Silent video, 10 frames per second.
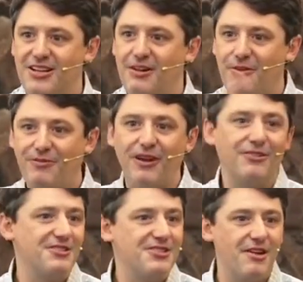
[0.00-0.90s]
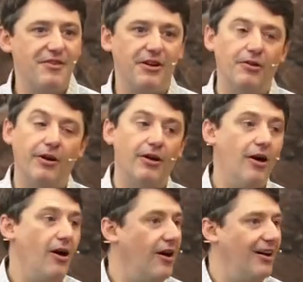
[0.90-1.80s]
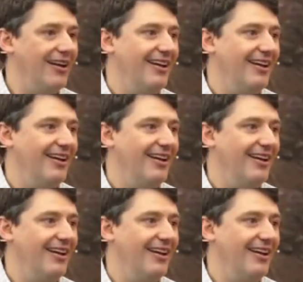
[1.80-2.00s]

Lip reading: can reflect on Centreville and go, oh,